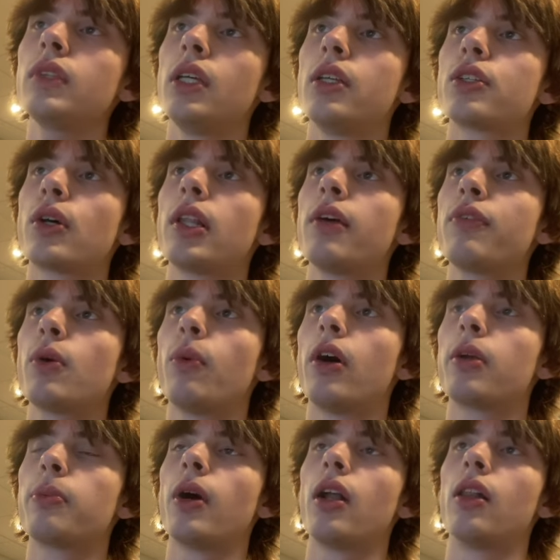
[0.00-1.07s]
so I left the
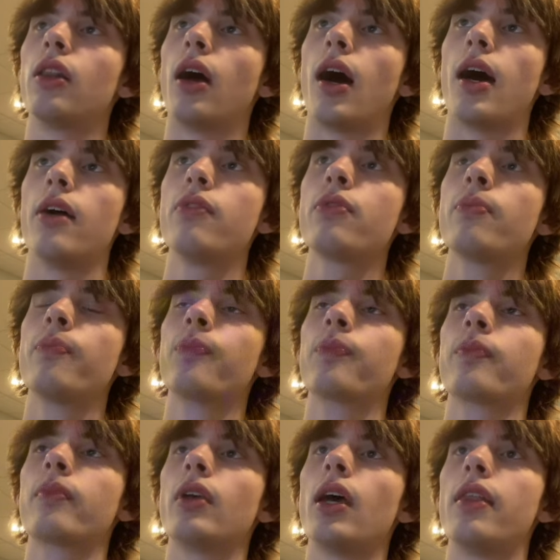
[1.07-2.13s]
Water Pond alive,
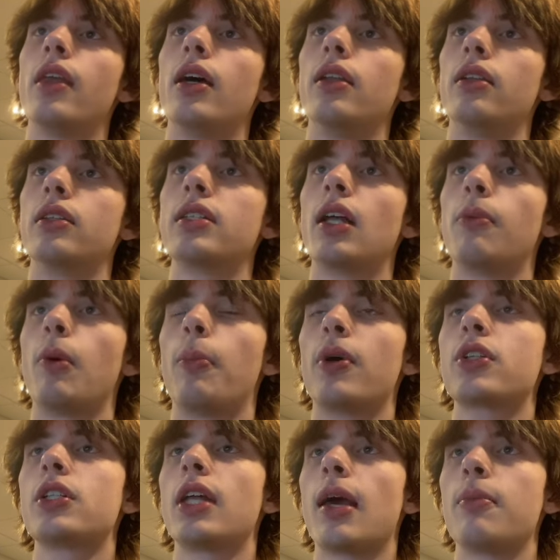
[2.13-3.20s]
and then set up a
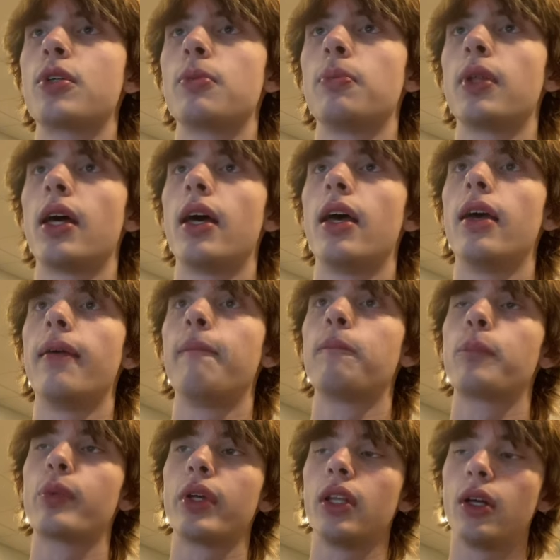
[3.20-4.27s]
bunch of damage in play,
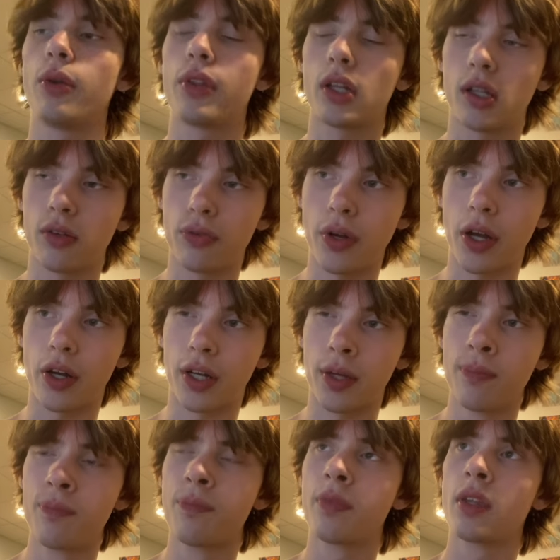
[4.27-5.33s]
preload the Clefairy,
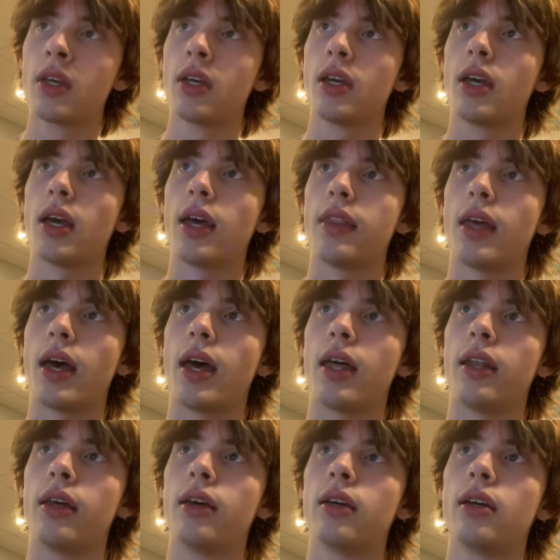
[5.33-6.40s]
and
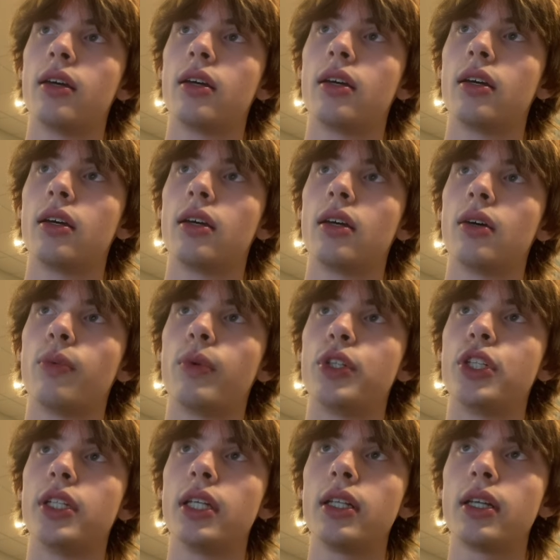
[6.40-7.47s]
then when
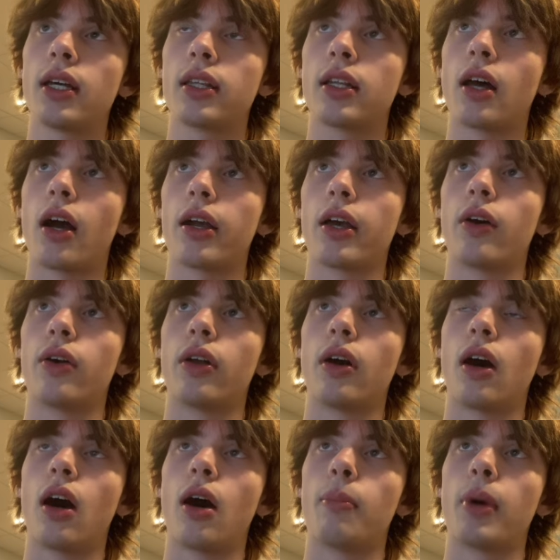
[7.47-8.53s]
she did take the knockout
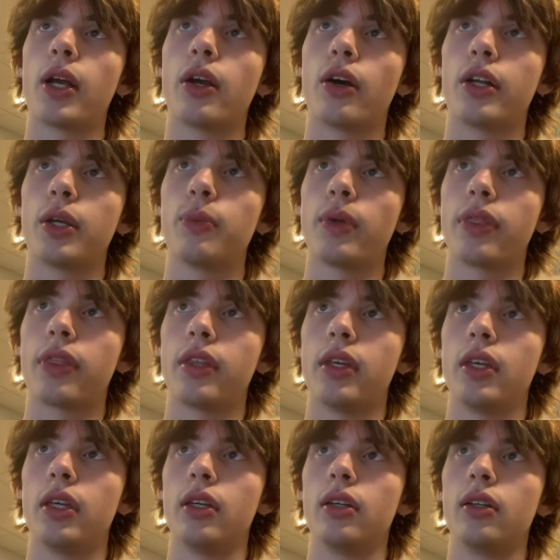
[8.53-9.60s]
on my Guardy with
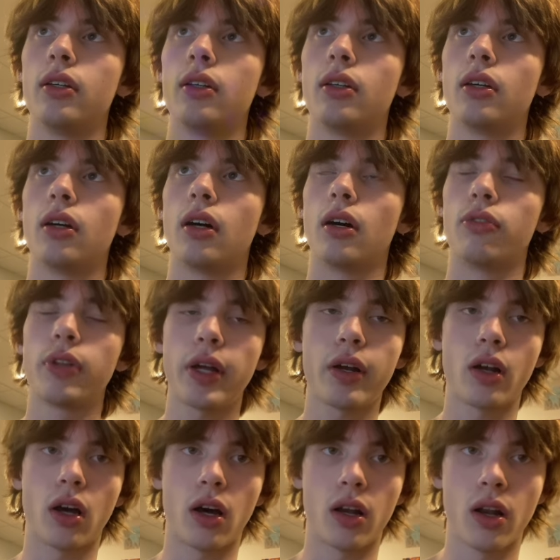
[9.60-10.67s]
the
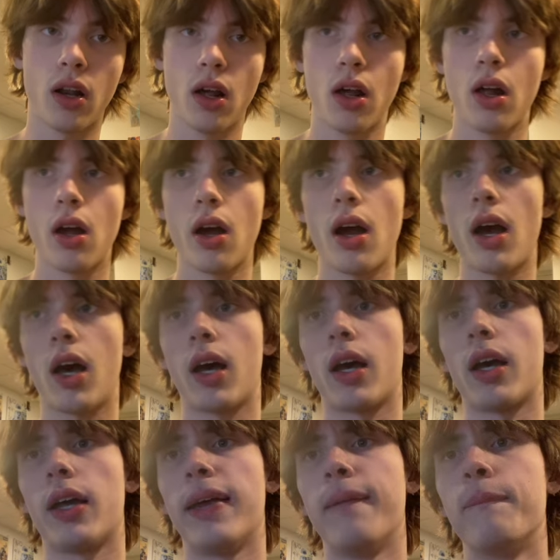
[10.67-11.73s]
Flareon,
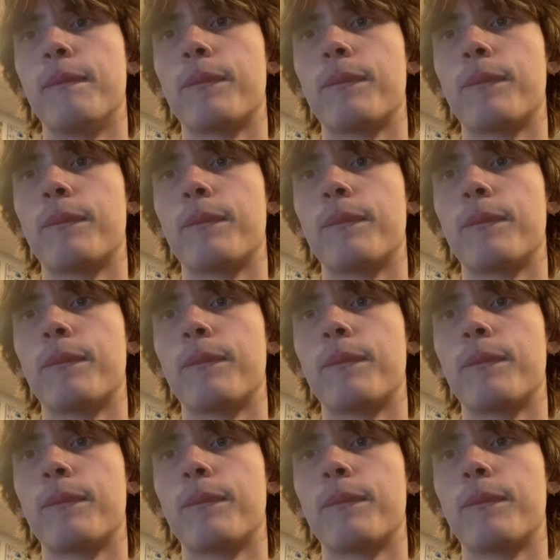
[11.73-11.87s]
I